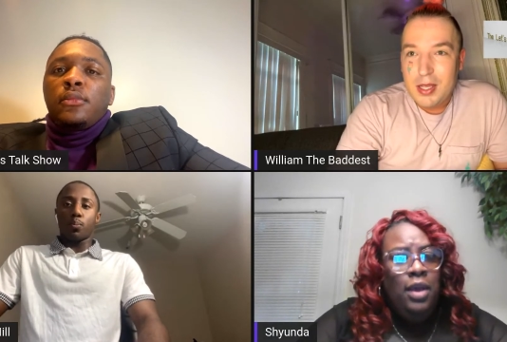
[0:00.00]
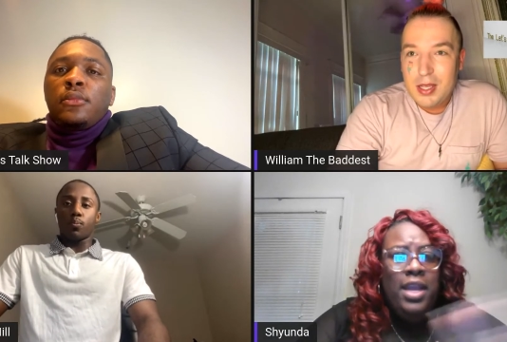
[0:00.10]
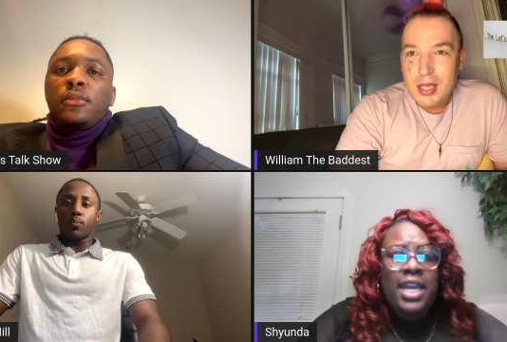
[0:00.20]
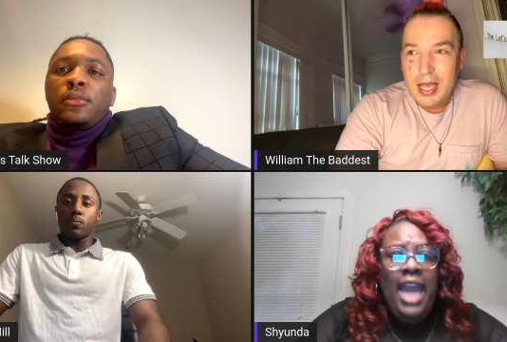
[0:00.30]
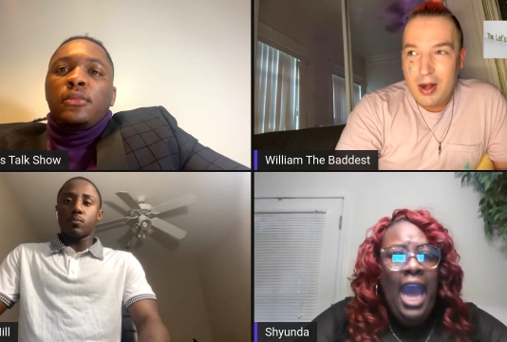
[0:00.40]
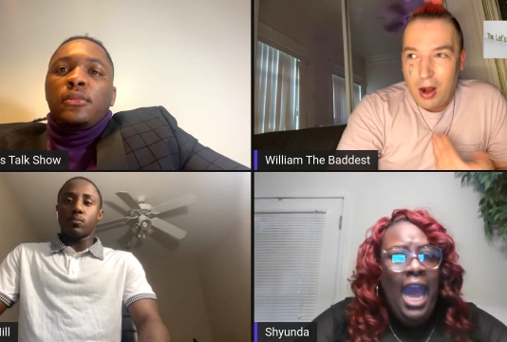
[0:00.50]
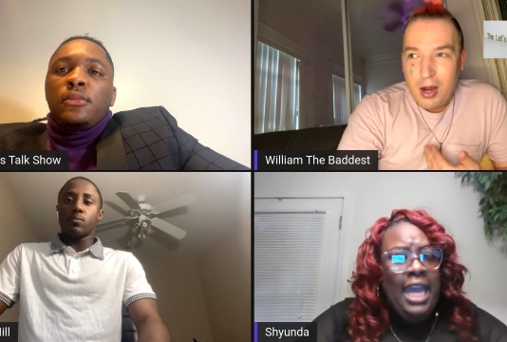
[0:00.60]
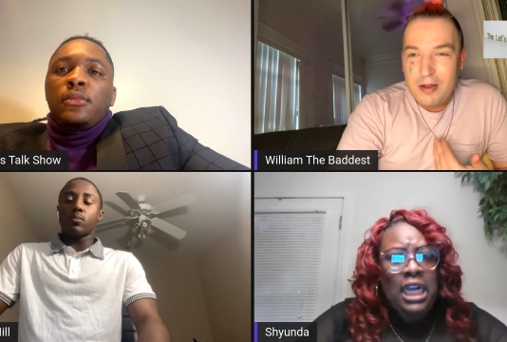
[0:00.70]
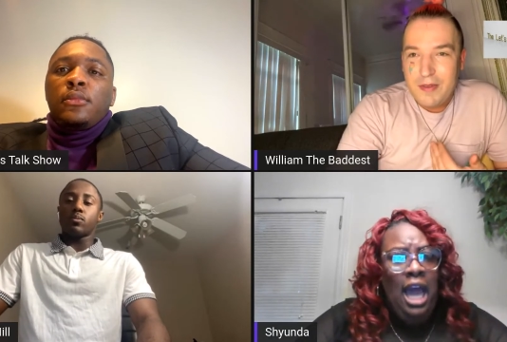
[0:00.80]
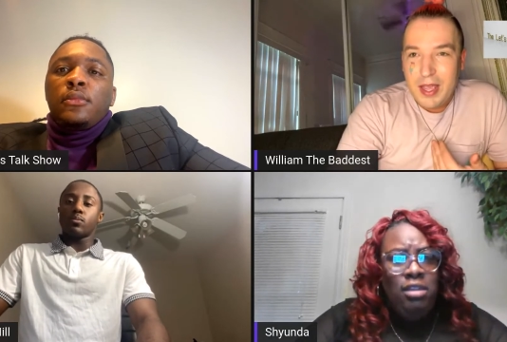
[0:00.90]
Speaker 1: So he
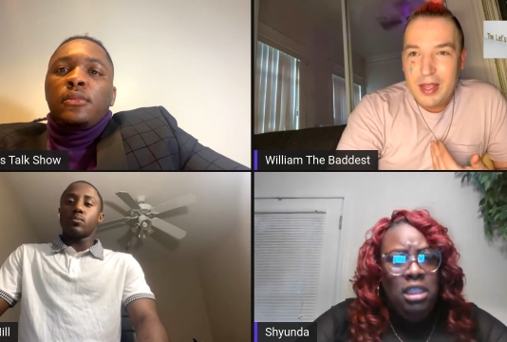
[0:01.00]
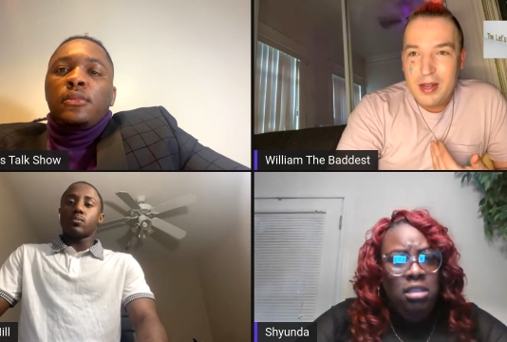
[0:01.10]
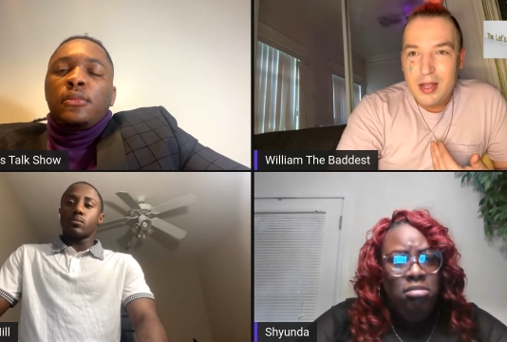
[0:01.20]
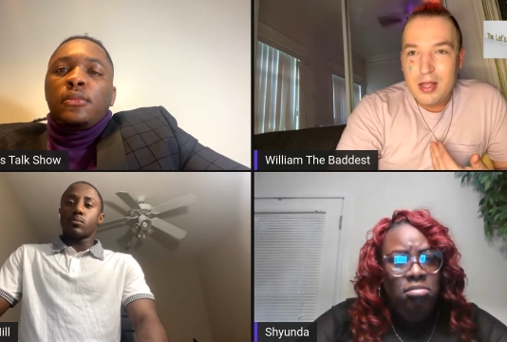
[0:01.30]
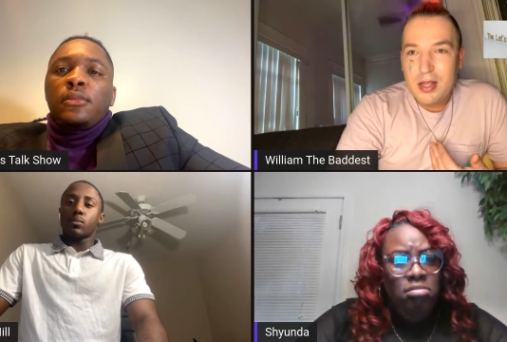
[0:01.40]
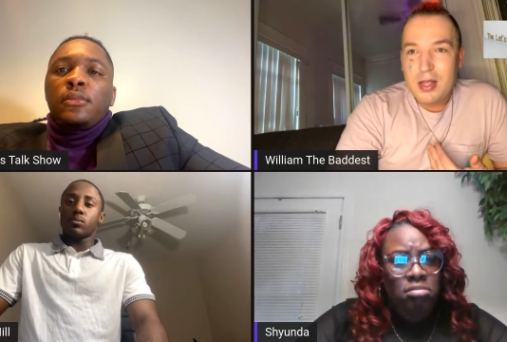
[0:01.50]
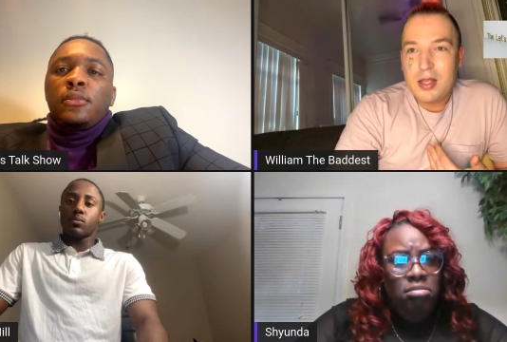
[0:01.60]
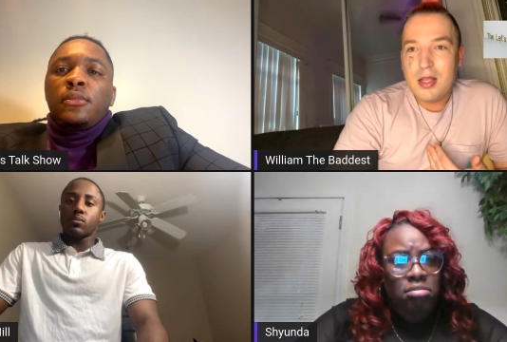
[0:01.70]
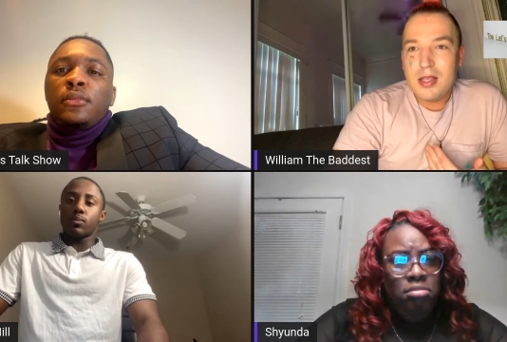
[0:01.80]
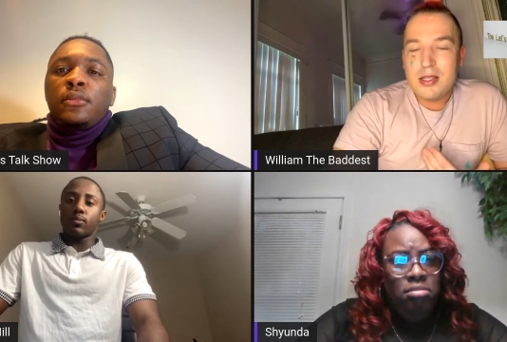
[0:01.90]
not in
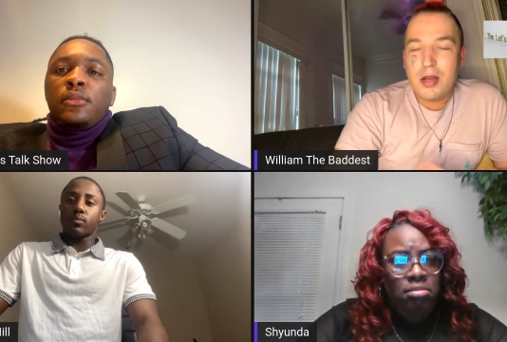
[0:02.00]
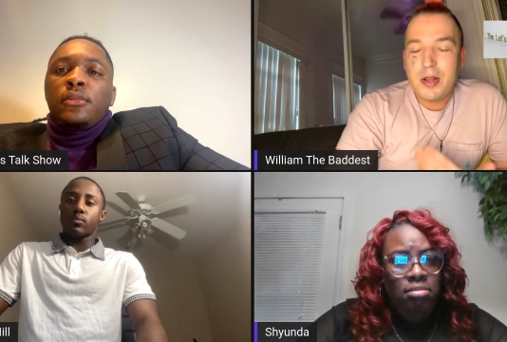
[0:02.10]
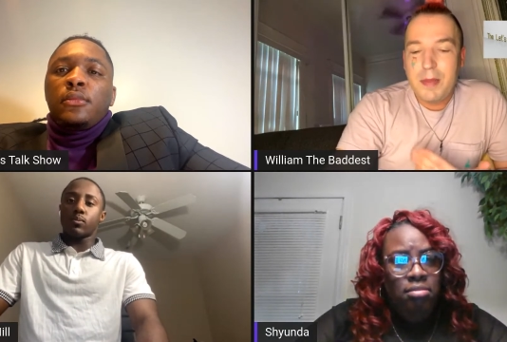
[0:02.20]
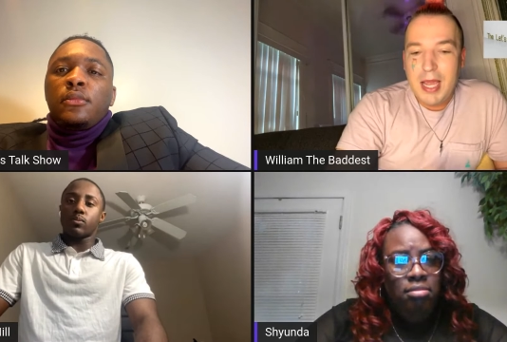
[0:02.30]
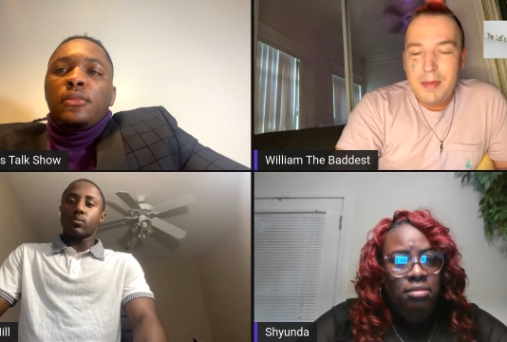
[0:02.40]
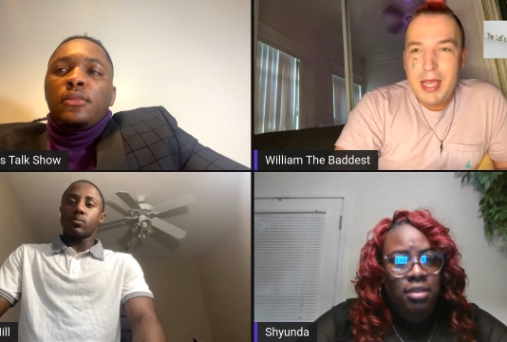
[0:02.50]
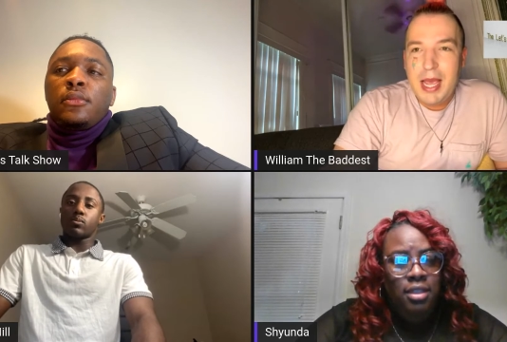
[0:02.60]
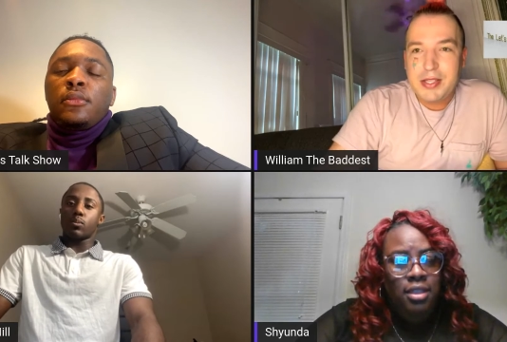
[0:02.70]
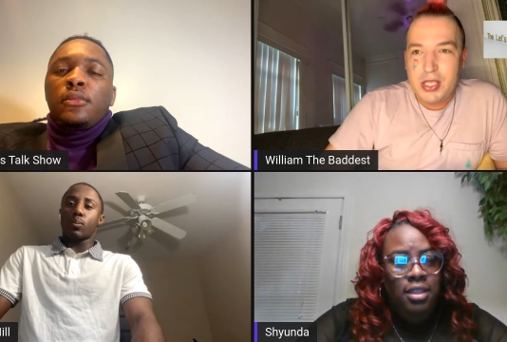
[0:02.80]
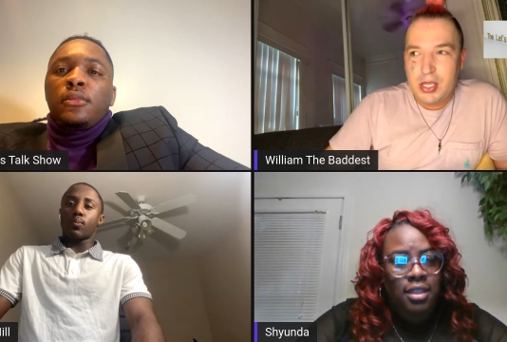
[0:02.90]
So the baby
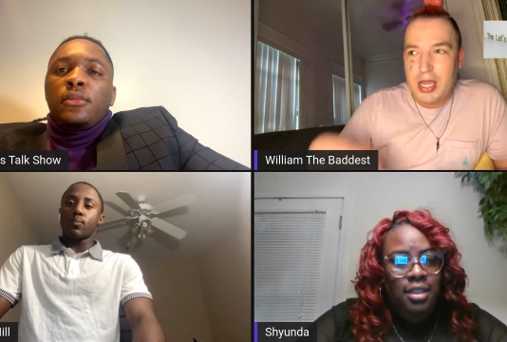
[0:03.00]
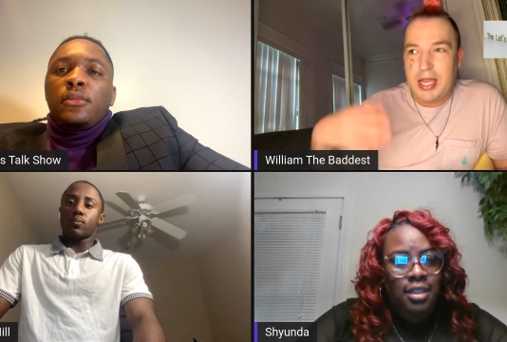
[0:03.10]
had to